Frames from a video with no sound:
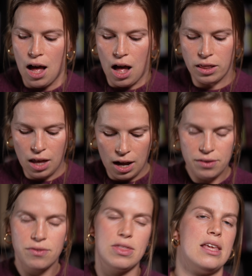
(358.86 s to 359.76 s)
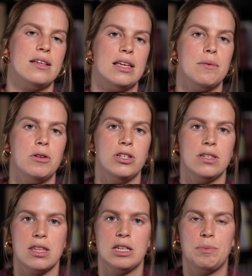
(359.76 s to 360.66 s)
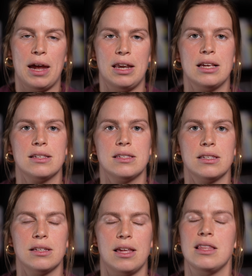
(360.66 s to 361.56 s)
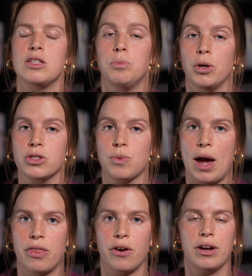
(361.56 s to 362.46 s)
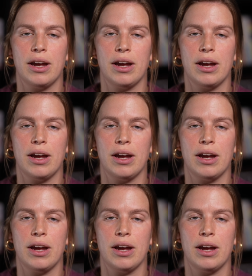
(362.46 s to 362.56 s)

A lot of these images in these paintings, in these books rather,